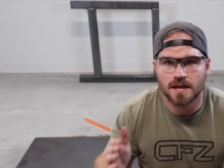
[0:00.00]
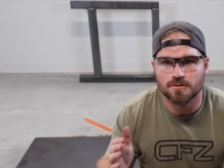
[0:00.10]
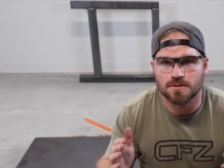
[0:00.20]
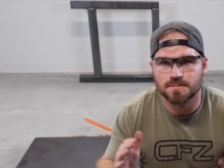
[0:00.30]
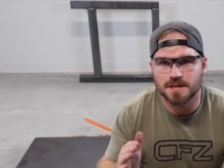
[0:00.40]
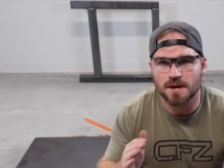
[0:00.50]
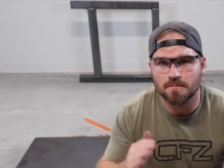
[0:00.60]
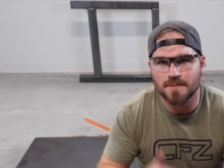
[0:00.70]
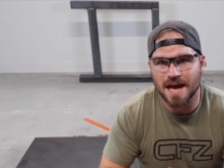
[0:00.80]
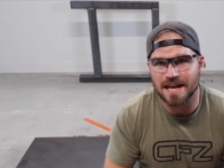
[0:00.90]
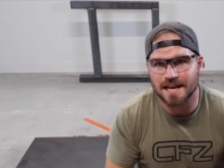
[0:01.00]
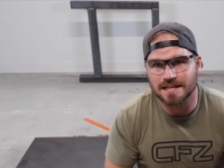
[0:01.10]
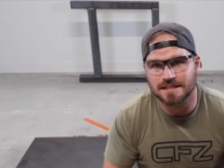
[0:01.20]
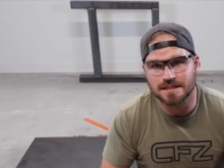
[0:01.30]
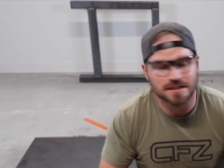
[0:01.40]
It would be a bad
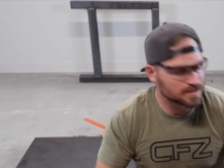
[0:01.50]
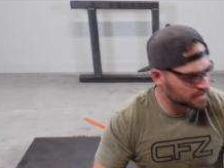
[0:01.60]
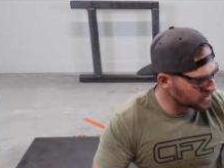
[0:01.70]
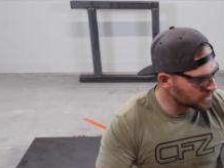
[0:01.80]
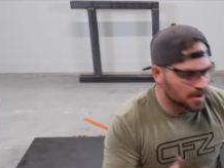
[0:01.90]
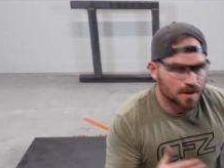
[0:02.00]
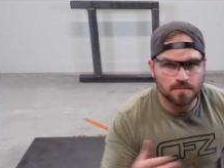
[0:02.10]
idea to